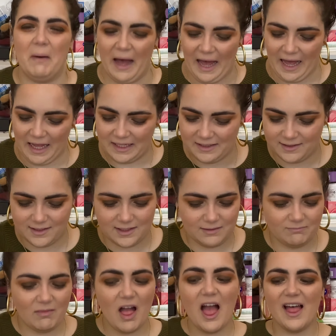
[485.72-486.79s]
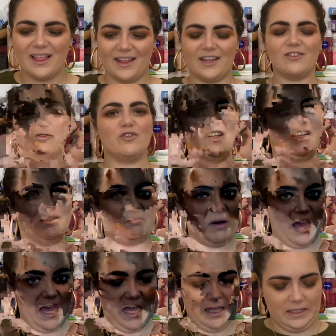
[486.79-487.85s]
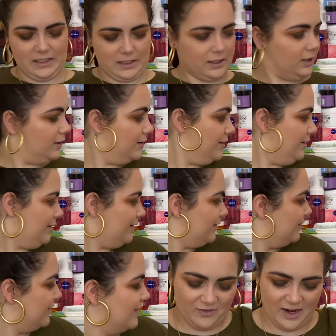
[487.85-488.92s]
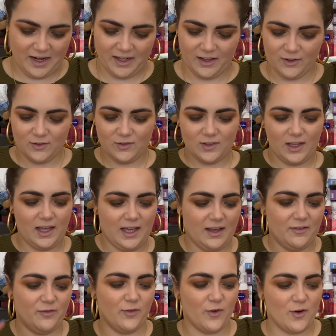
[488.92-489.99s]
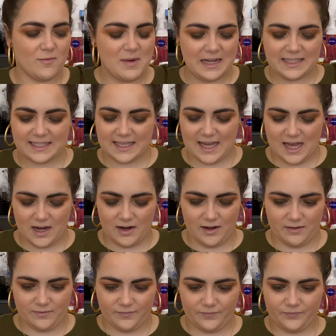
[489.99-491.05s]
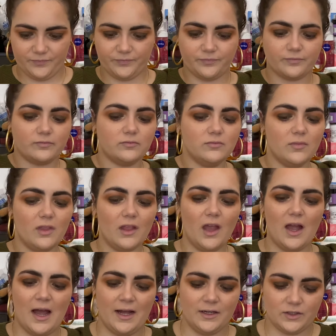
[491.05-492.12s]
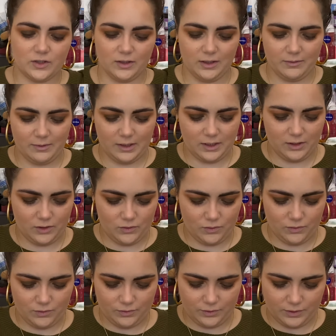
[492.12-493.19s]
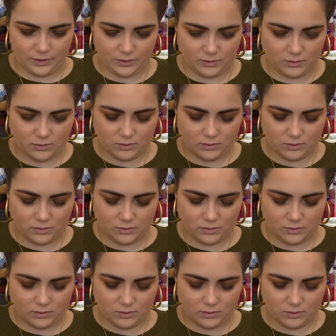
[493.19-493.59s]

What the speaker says: bad. Like, really bad. Very good. For mascara, actually I'm gonna use